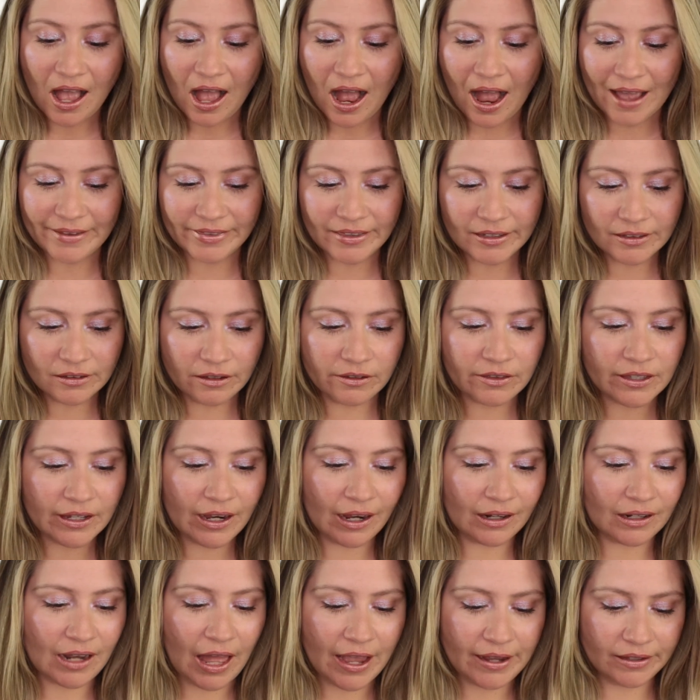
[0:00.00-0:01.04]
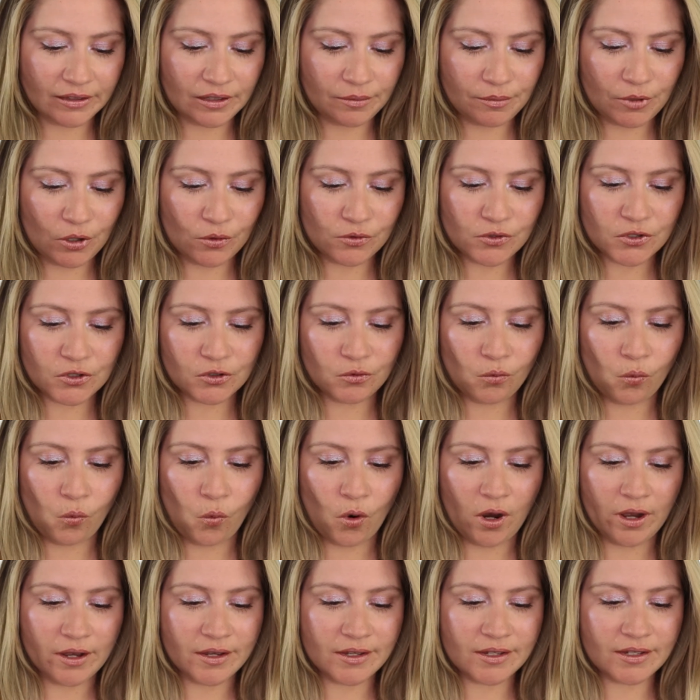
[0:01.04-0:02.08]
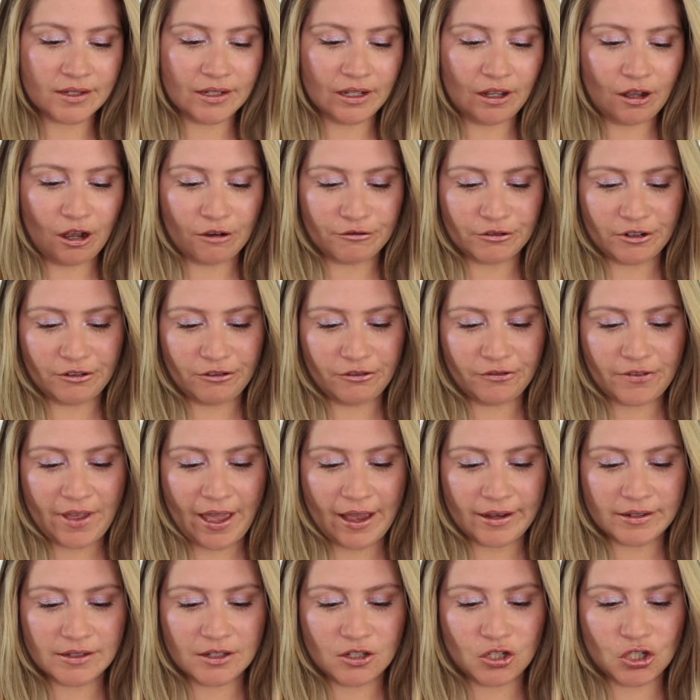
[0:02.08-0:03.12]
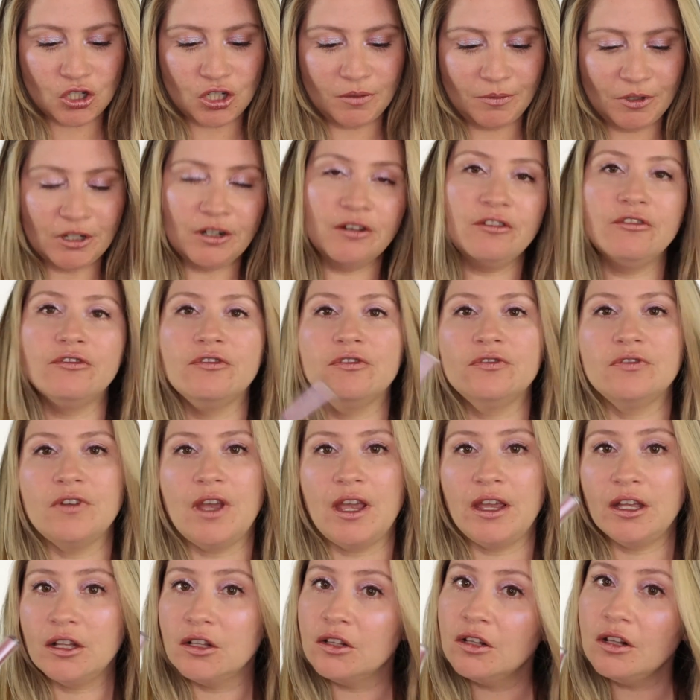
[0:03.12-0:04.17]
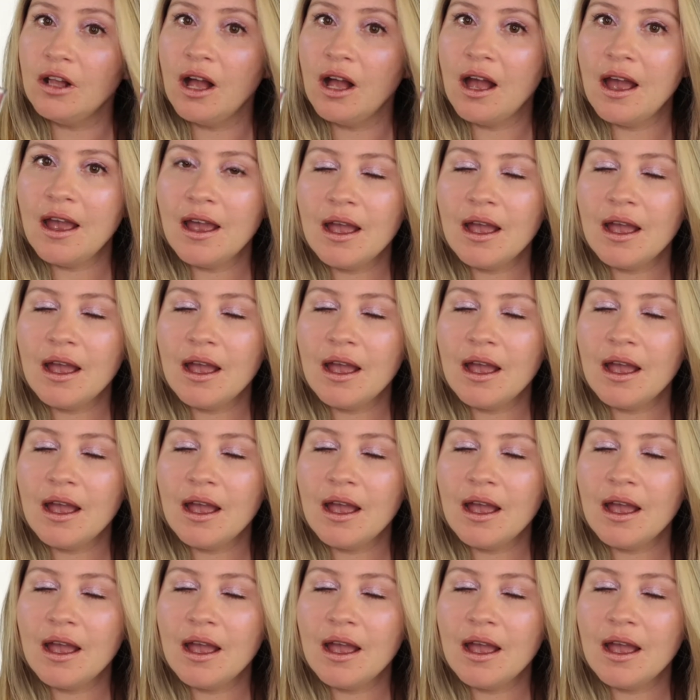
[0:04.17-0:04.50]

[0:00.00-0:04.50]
I think the thing I liked the most was the CoverFX Shimmery Veil